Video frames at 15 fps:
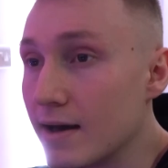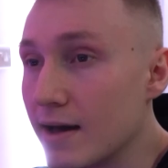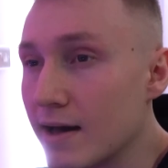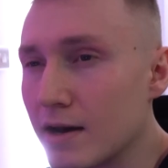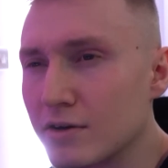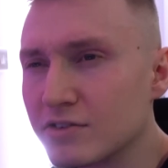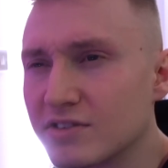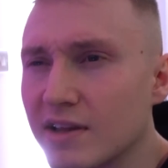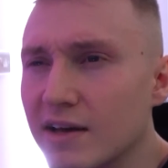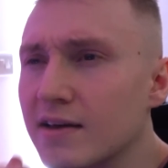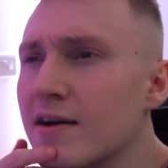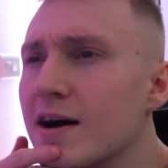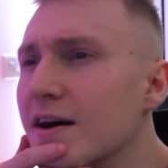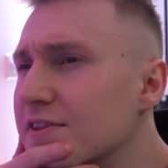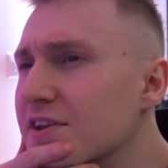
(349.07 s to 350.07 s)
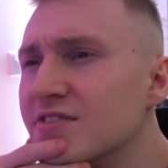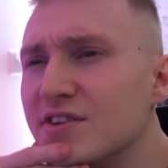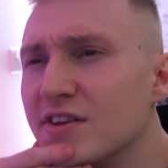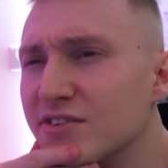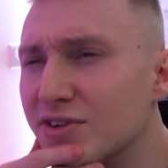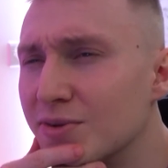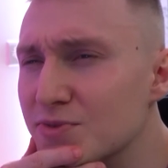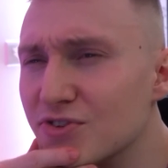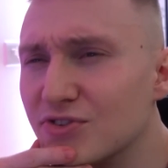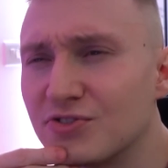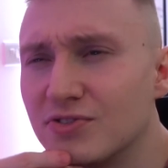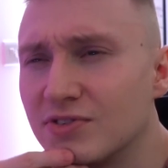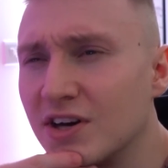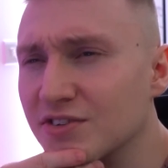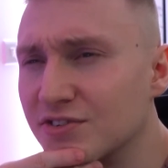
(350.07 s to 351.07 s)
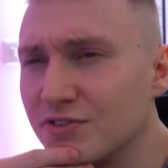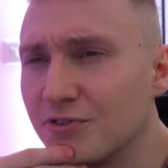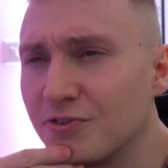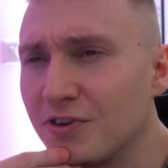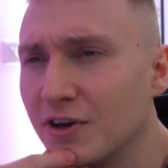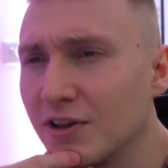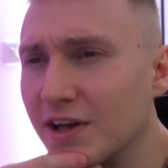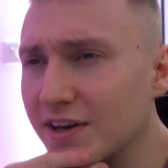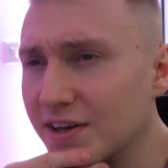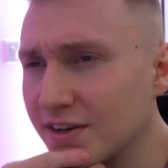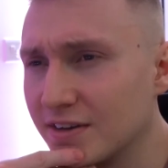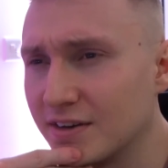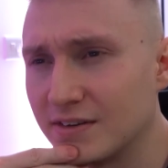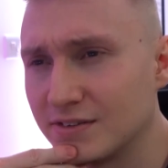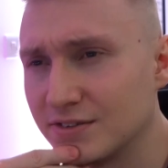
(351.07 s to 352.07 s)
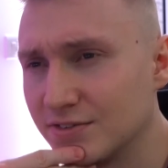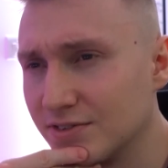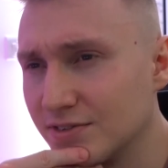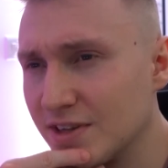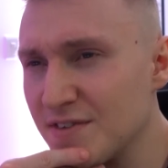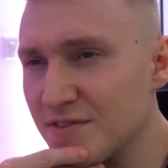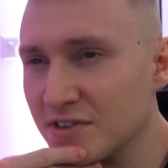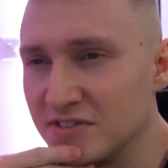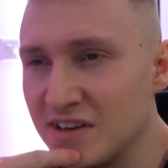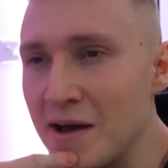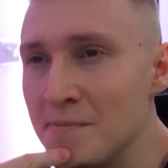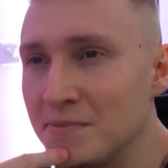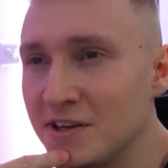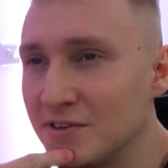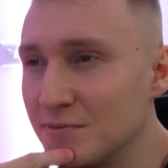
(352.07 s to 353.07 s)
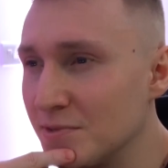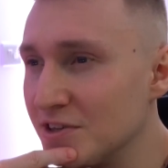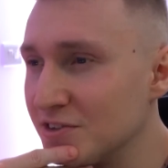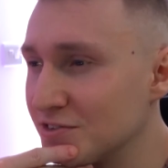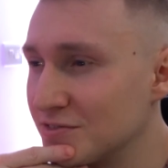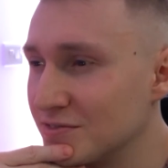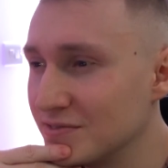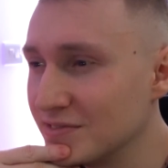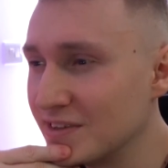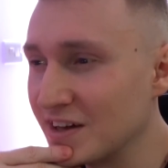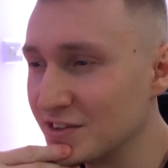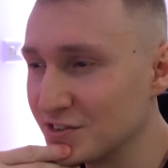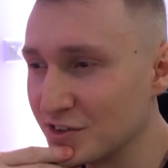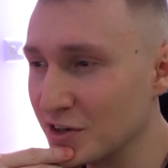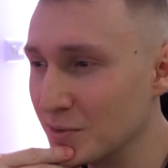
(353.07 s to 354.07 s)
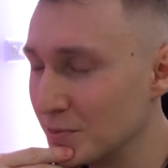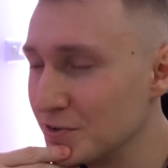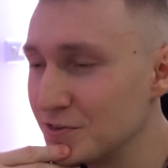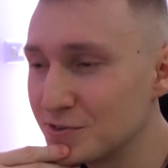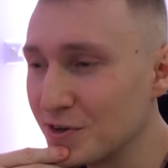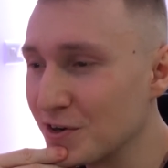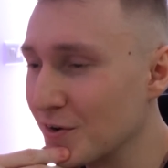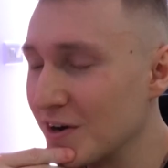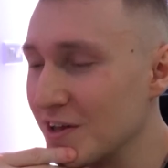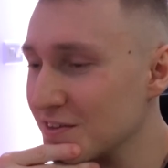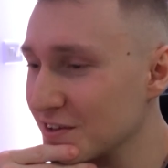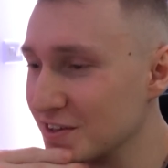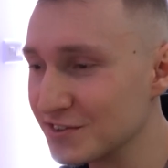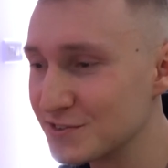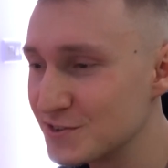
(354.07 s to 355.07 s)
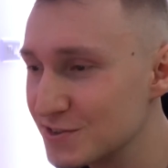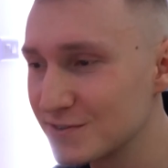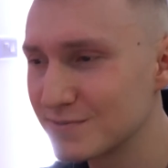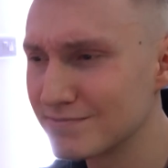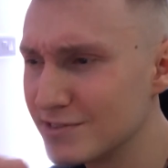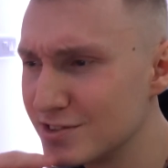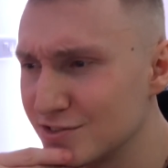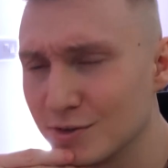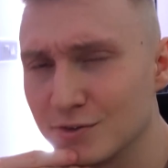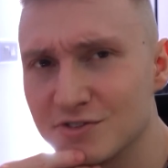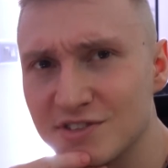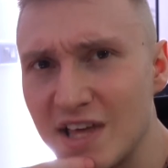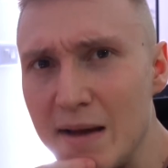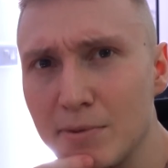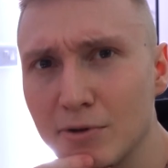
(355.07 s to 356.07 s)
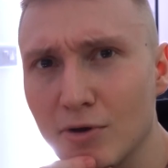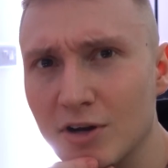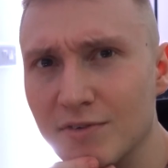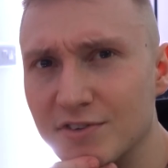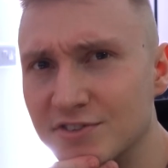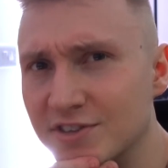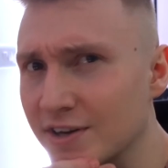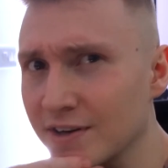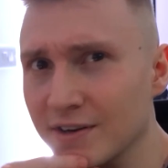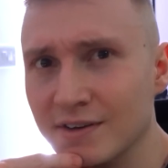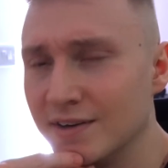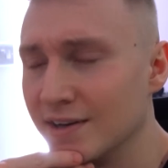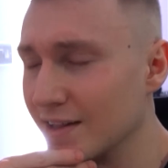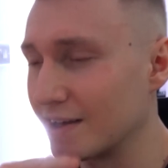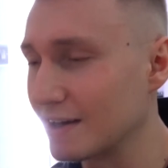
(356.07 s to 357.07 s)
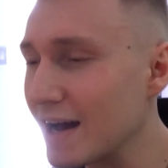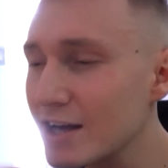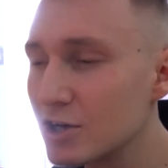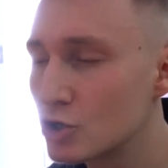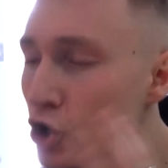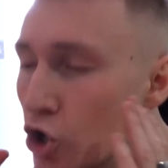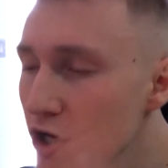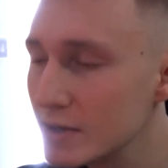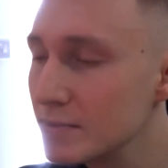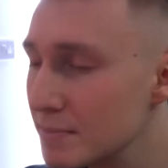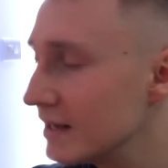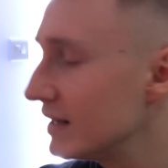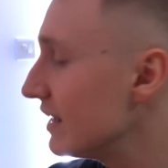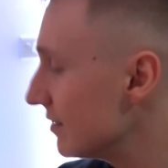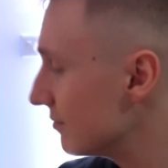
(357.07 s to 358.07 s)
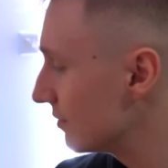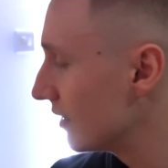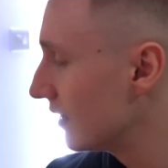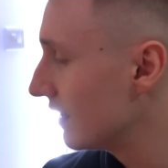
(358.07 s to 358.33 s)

and I was like, huh, the system just doesn't feel like it's even tempting me that it's gonna blue screen or anything. It's just so stable all of a sudden. Like, I couldn't believe